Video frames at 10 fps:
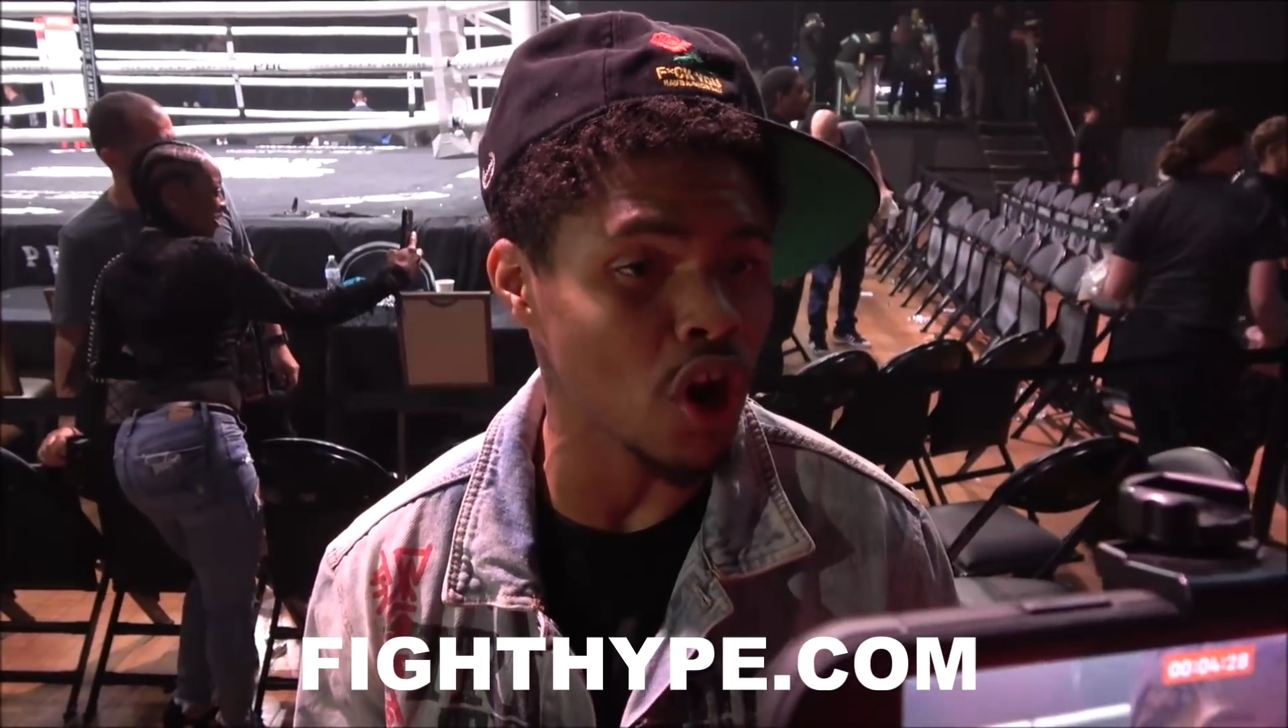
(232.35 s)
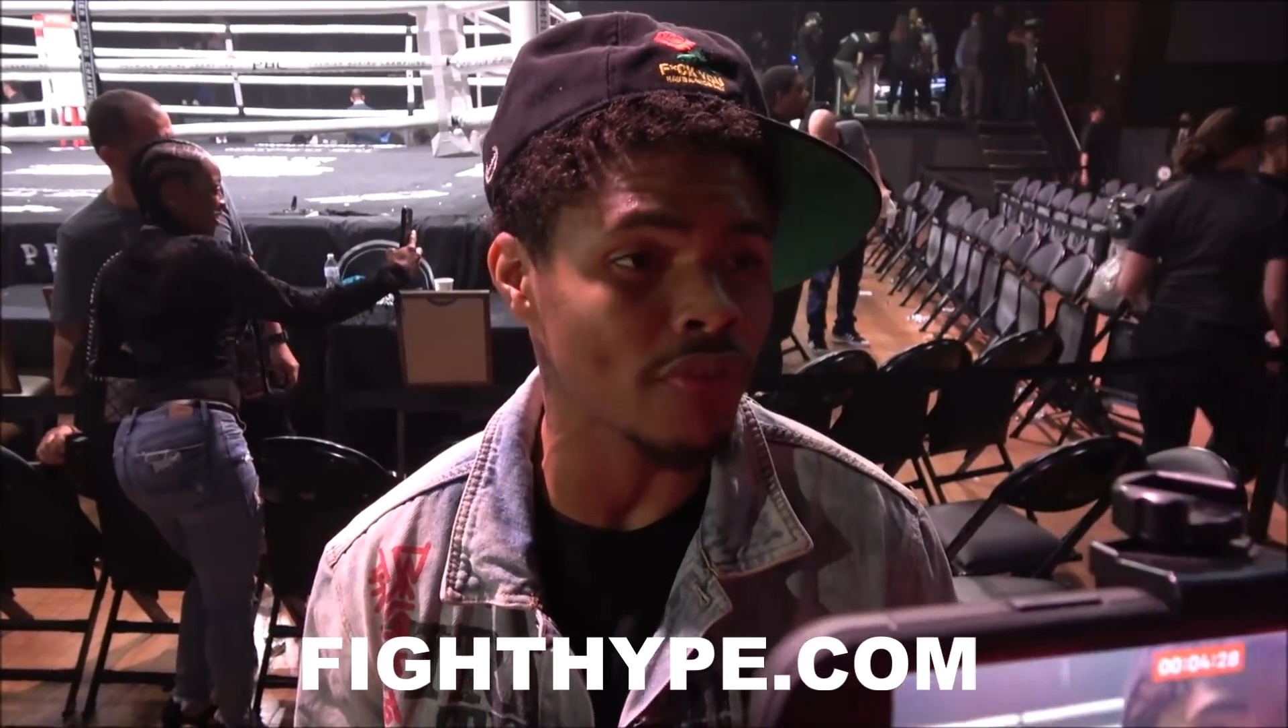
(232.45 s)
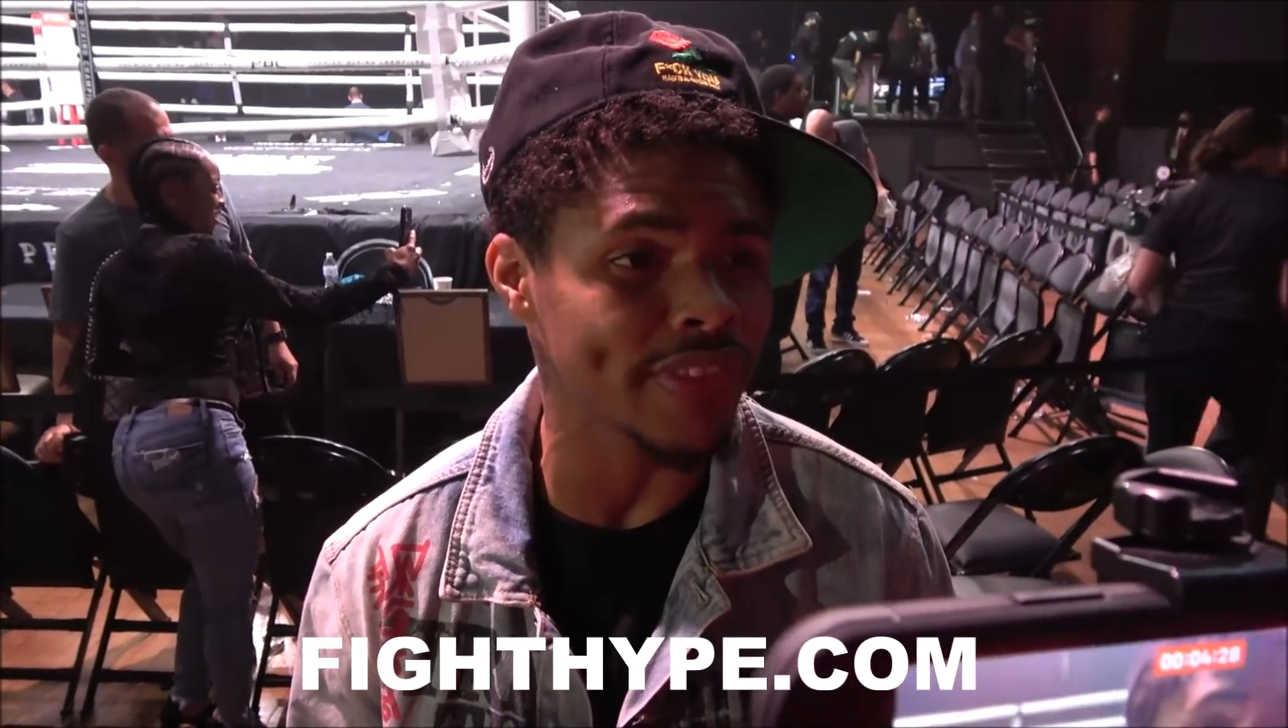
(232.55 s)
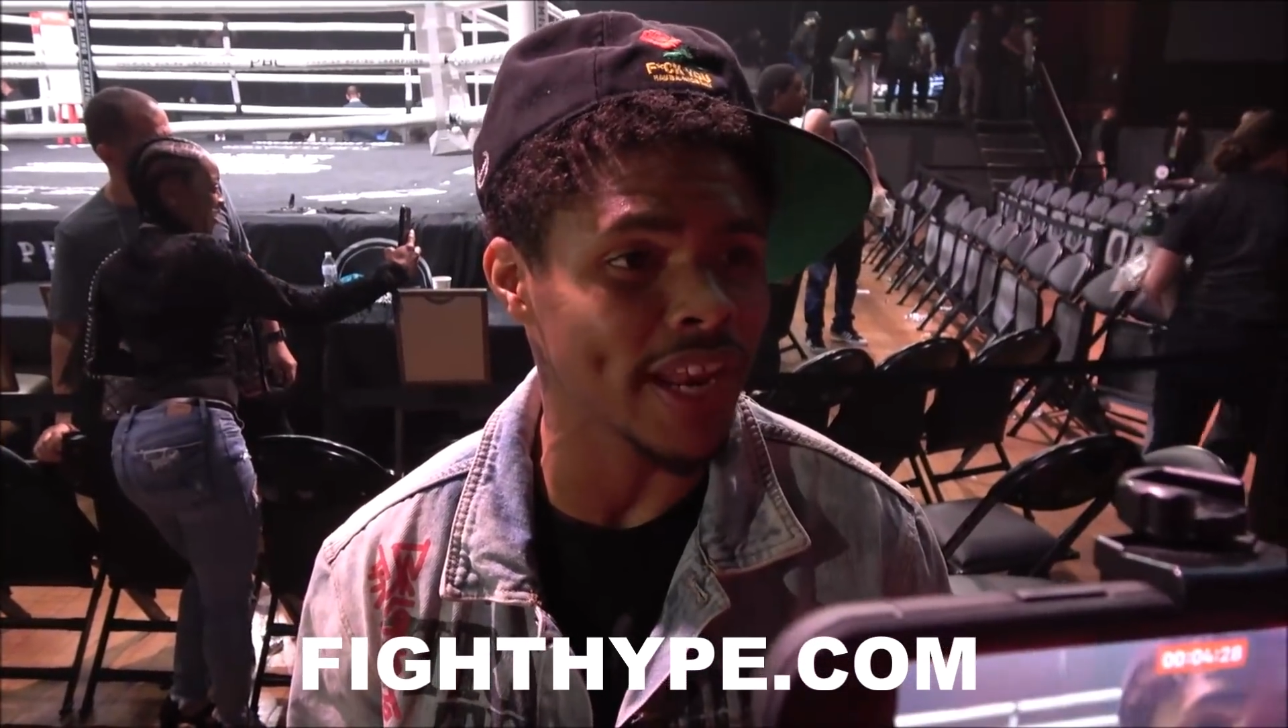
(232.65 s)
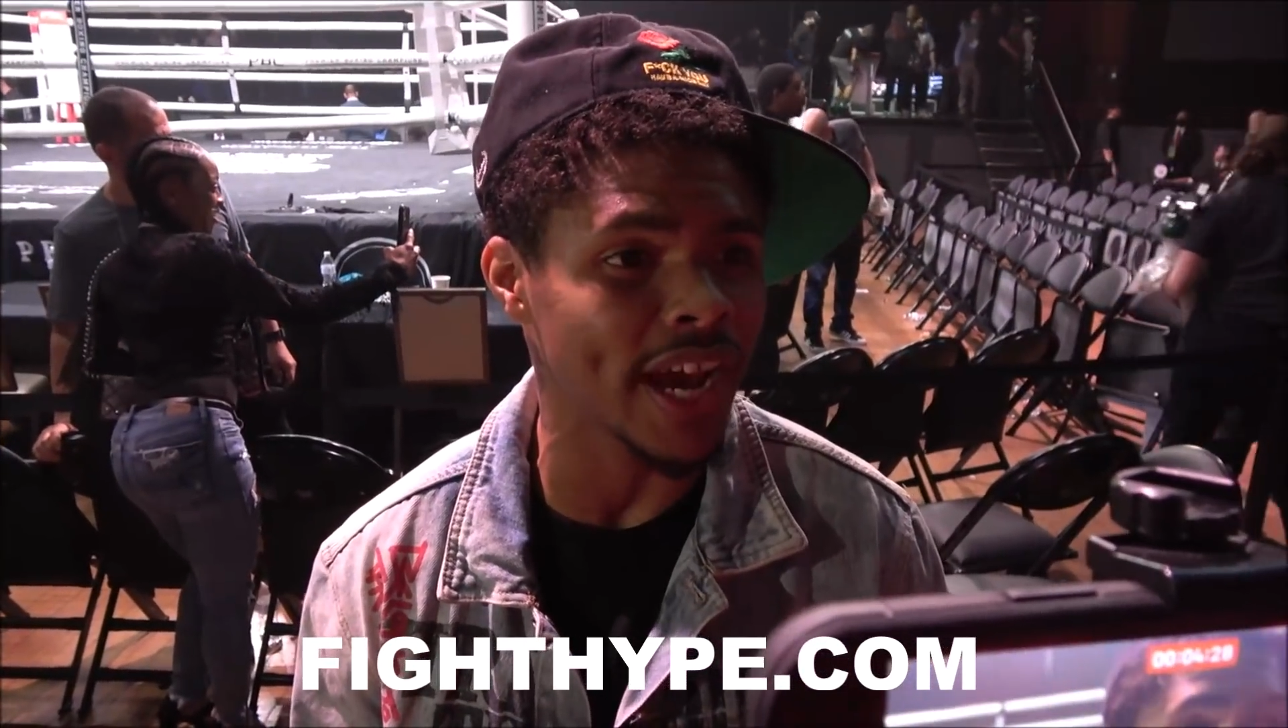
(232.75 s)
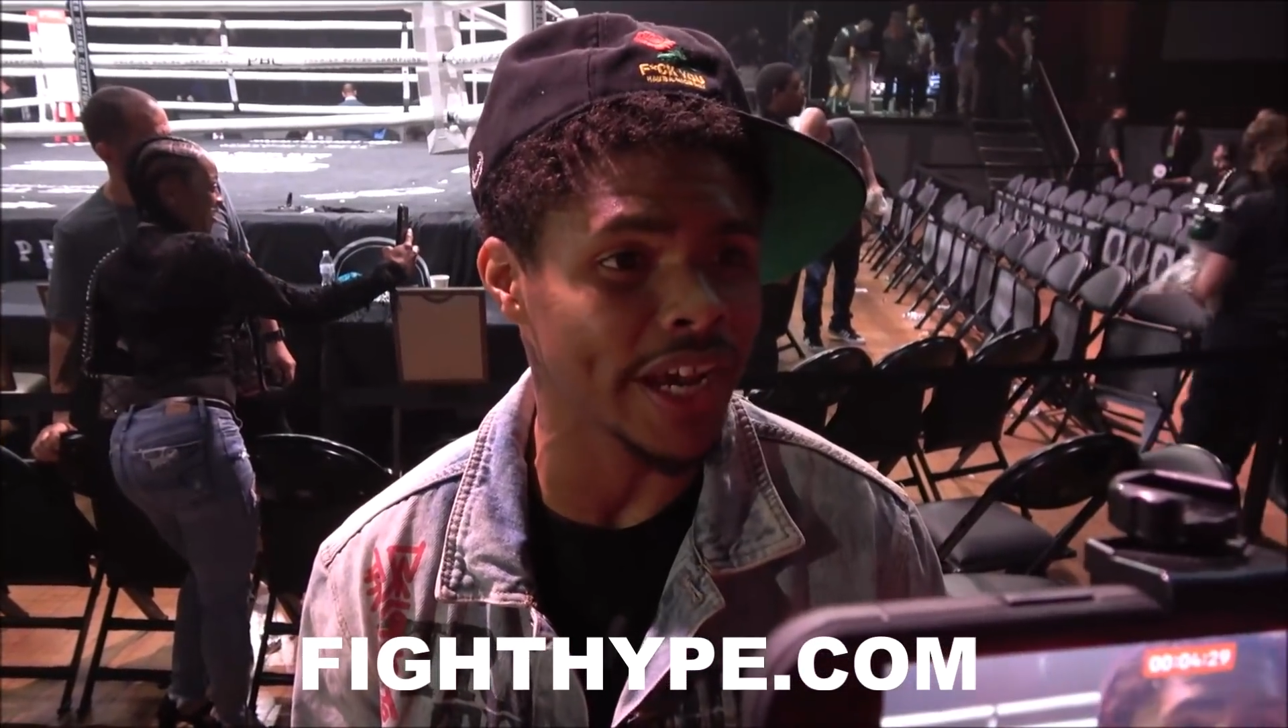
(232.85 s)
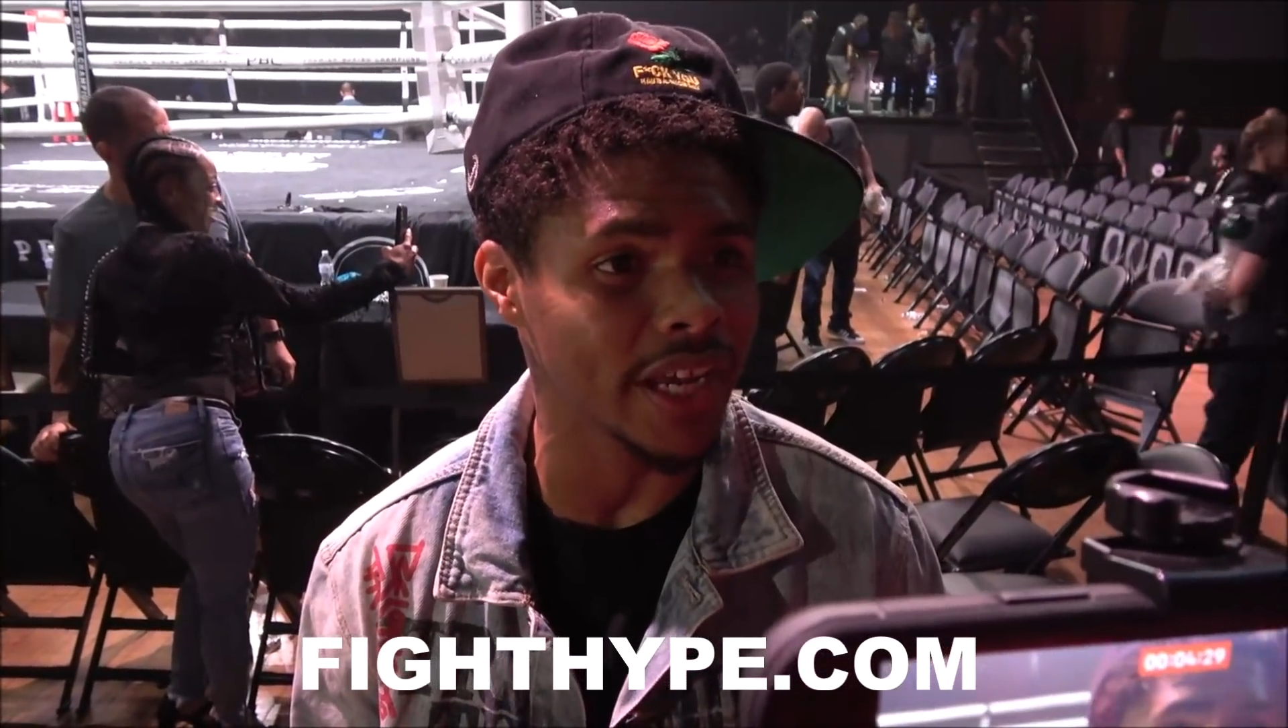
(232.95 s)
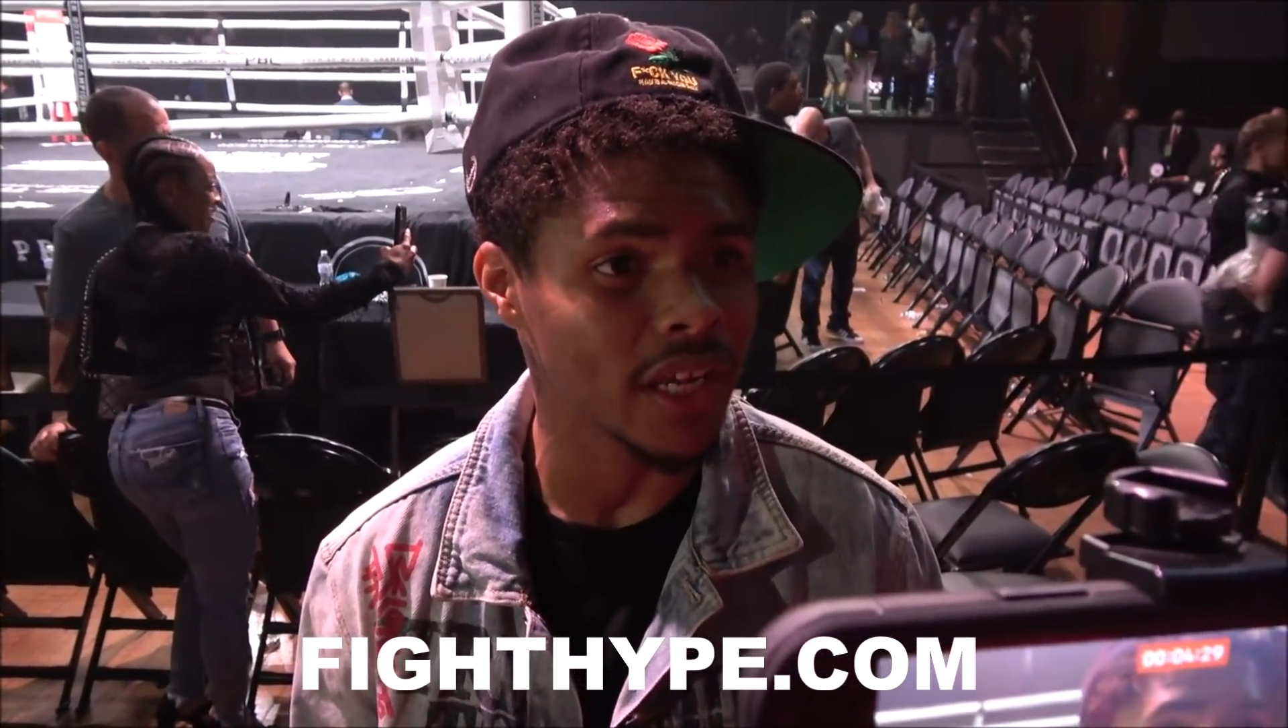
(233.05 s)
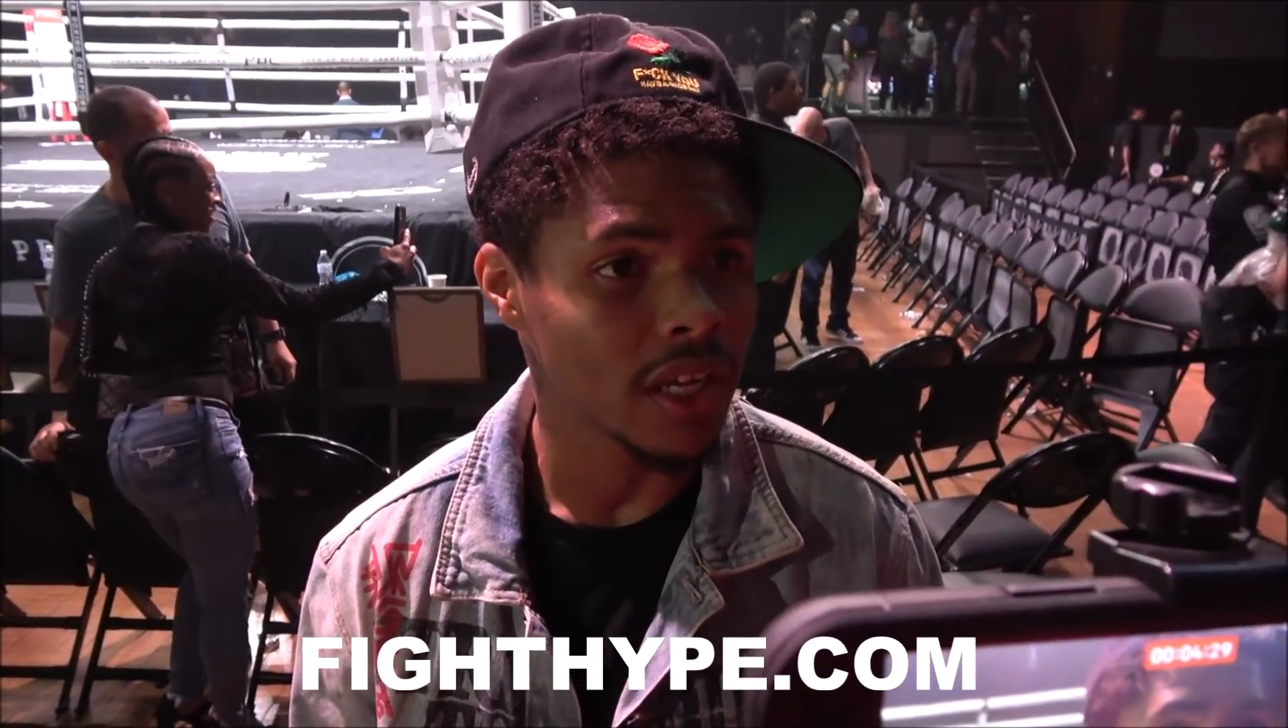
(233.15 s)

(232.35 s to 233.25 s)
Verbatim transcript: off that night.